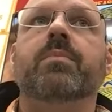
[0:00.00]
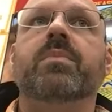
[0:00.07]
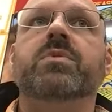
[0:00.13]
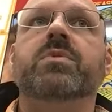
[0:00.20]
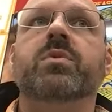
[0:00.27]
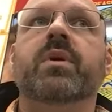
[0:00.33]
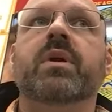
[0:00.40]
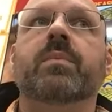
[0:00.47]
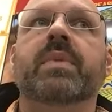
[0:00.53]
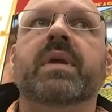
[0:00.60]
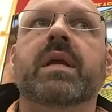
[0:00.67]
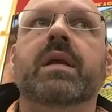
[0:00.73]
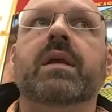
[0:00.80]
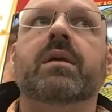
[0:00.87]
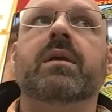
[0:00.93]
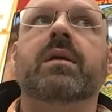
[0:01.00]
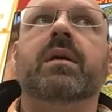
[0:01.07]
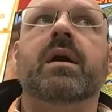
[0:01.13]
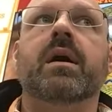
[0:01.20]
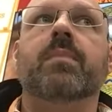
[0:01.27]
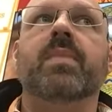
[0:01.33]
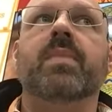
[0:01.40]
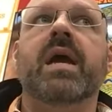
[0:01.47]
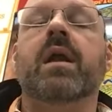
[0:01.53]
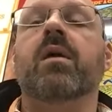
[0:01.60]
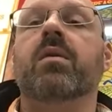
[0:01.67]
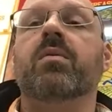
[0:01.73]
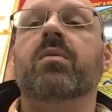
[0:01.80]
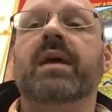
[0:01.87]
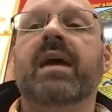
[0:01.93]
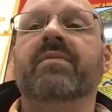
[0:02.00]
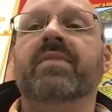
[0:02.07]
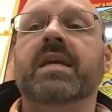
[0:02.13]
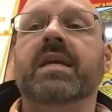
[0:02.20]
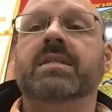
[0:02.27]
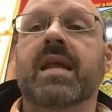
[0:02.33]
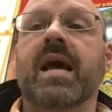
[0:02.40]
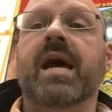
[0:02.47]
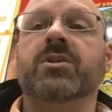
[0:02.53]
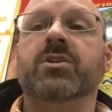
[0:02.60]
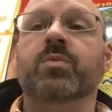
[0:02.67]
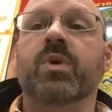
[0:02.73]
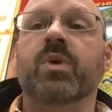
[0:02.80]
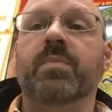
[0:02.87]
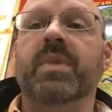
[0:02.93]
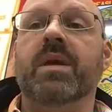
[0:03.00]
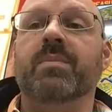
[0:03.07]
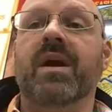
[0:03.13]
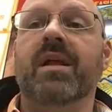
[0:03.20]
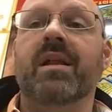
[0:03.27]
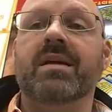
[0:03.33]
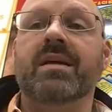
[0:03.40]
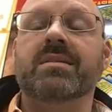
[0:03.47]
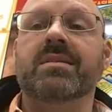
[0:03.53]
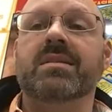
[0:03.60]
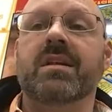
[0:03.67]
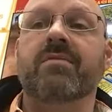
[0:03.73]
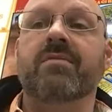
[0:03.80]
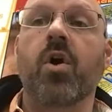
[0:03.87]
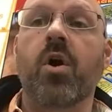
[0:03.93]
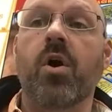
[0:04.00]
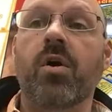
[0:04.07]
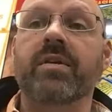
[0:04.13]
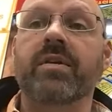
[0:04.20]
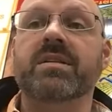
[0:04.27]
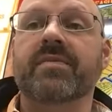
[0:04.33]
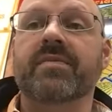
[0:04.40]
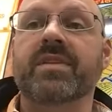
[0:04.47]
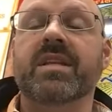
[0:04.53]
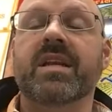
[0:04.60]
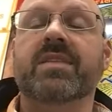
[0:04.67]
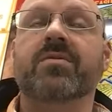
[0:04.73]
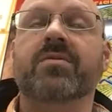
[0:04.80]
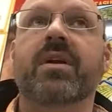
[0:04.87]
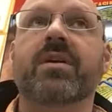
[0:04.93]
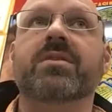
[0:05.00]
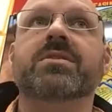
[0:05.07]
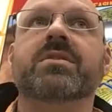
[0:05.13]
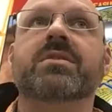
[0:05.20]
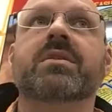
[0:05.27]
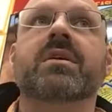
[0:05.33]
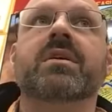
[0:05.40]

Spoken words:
So it'll be, and I'll only have the kids that actually want to be in my class instead of all the 7th and 8th graders.